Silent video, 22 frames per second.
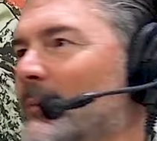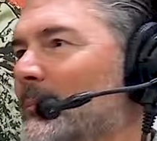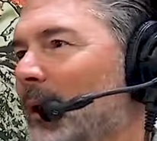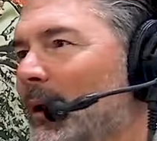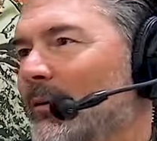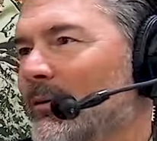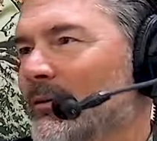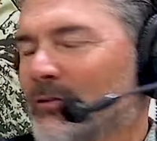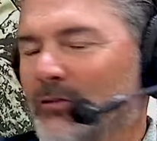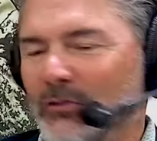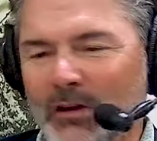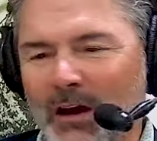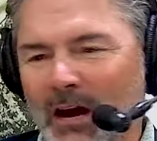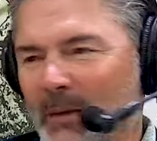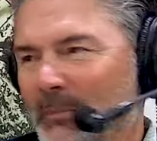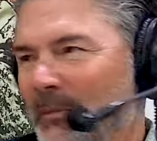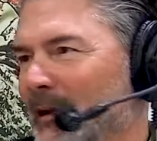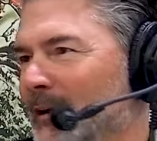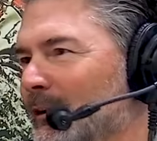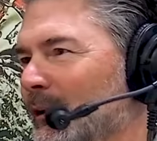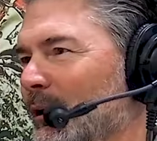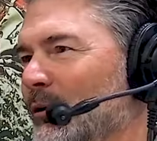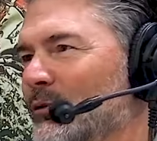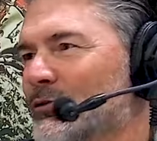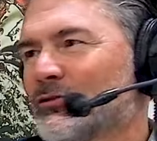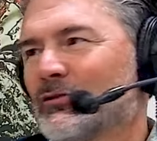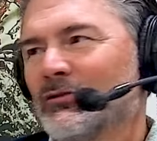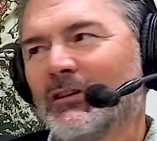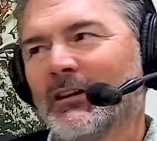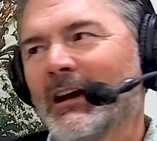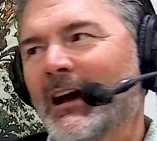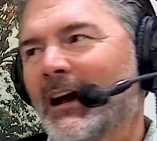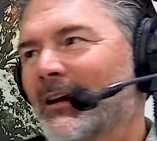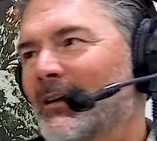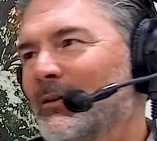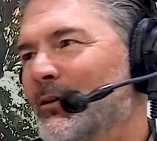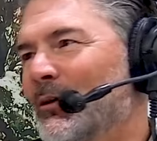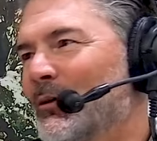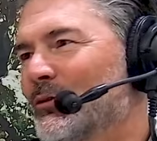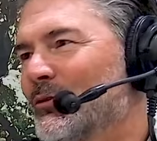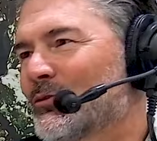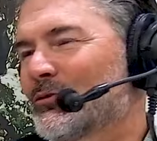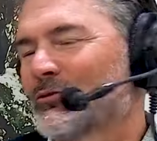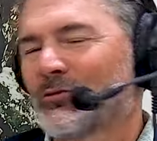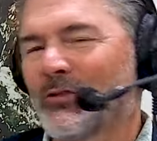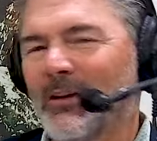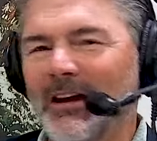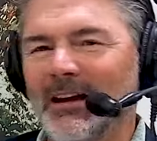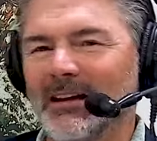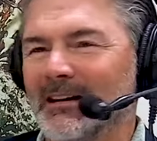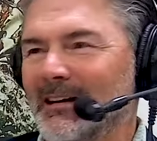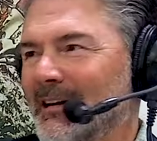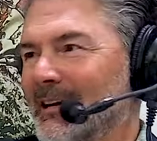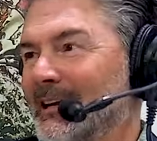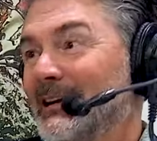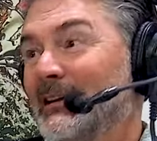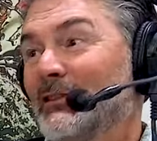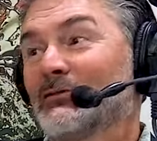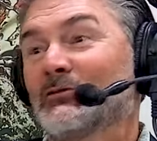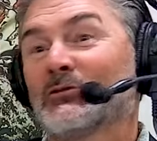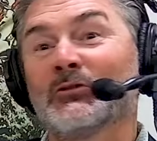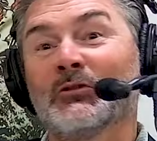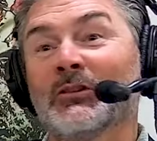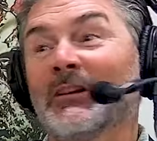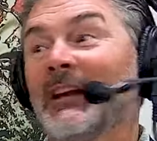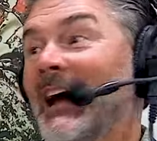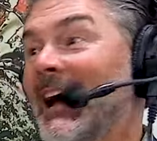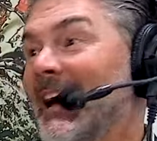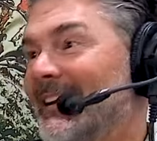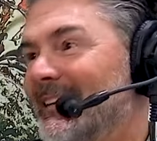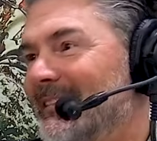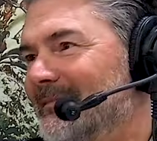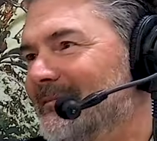bow. You got to be close and you got to know your trade, and he is good at it.